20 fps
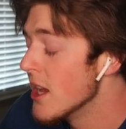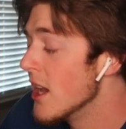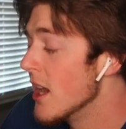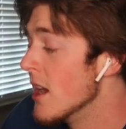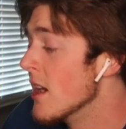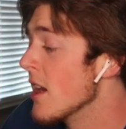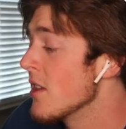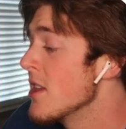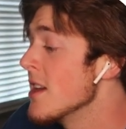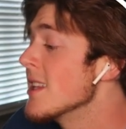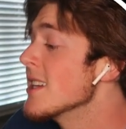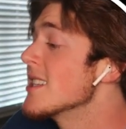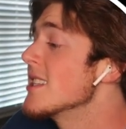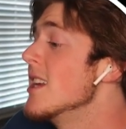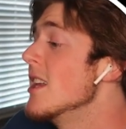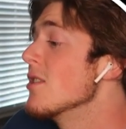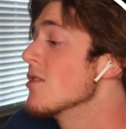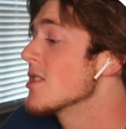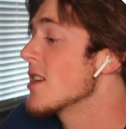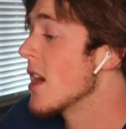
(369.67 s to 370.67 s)
And I think the
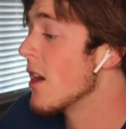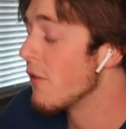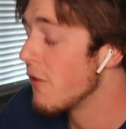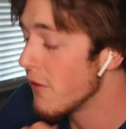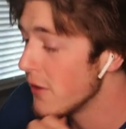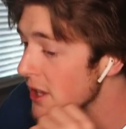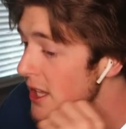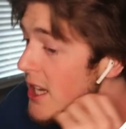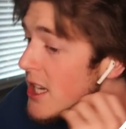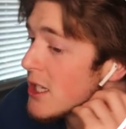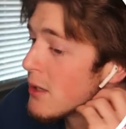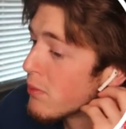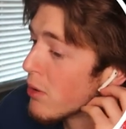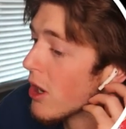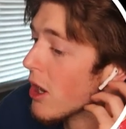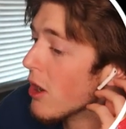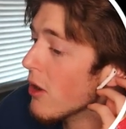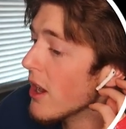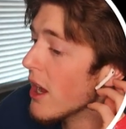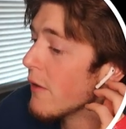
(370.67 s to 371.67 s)
Steelers got a fleece,
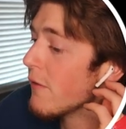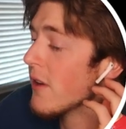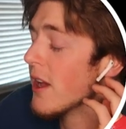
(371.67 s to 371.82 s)
bro.